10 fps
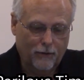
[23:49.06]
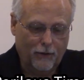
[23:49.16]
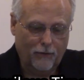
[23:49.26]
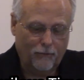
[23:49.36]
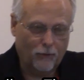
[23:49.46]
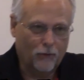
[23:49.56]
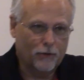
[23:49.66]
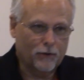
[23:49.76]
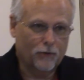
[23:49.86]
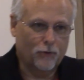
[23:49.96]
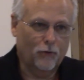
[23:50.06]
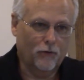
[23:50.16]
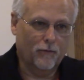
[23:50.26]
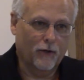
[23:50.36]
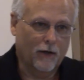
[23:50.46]
the influence and
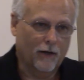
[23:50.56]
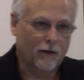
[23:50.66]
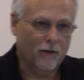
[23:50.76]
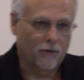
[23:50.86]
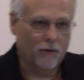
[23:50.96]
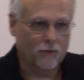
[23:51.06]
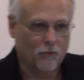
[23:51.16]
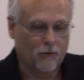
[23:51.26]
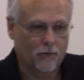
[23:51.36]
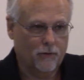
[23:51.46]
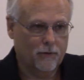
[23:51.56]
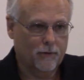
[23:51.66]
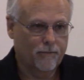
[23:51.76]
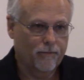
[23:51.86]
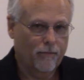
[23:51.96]
truth of God in this world.